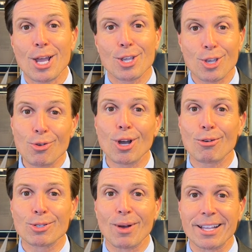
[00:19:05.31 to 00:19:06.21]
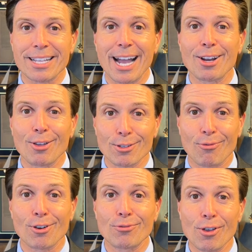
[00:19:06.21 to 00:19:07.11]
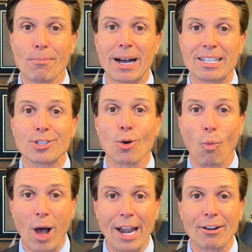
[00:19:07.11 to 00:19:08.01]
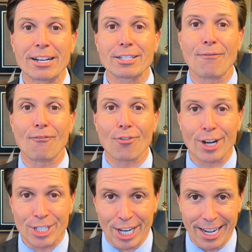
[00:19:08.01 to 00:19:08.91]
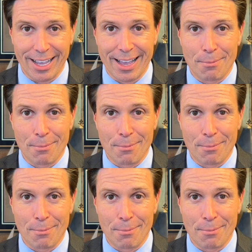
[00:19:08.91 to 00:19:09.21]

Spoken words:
you know as well as I do, those first few months the water is frigid